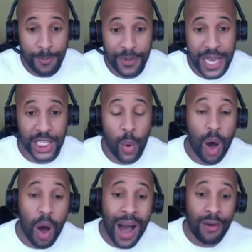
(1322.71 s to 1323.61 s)
Yeah, so
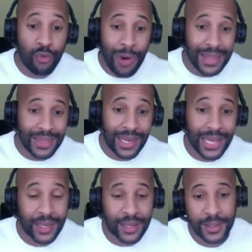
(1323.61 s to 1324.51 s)
I'll write the
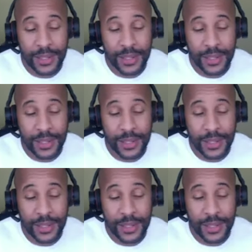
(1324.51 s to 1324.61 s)
link